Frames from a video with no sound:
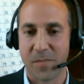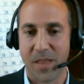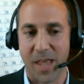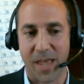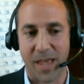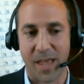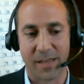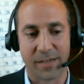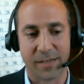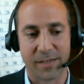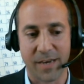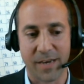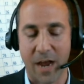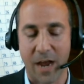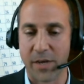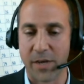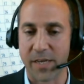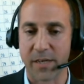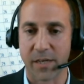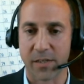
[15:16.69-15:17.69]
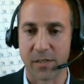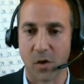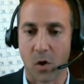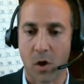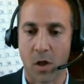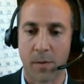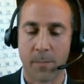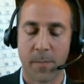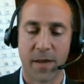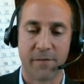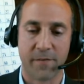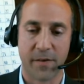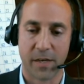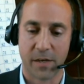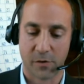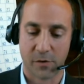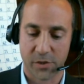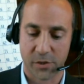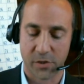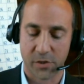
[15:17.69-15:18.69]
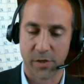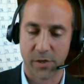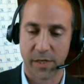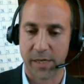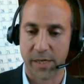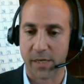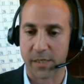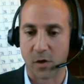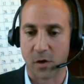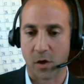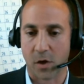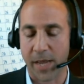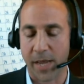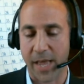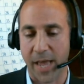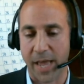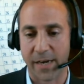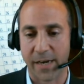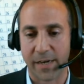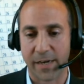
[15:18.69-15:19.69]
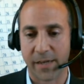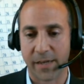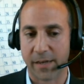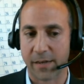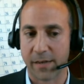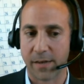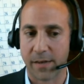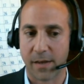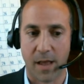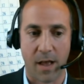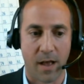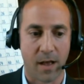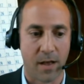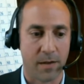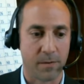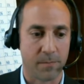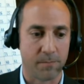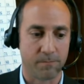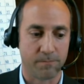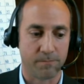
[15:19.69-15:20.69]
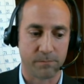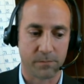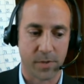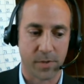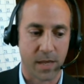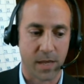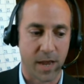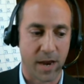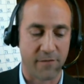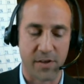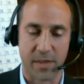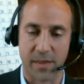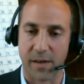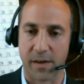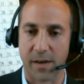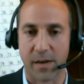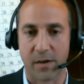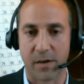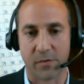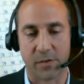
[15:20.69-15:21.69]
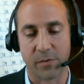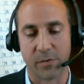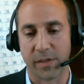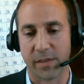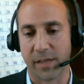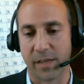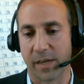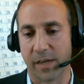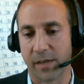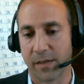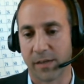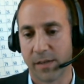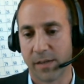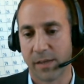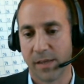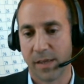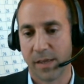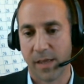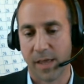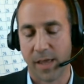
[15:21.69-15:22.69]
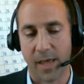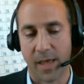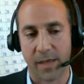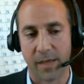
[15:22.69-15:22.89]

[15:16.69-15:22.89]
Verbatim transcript: and now he does all my video shooting. He does all my editing, um, everything. I don't do a thing. Mm-hmm.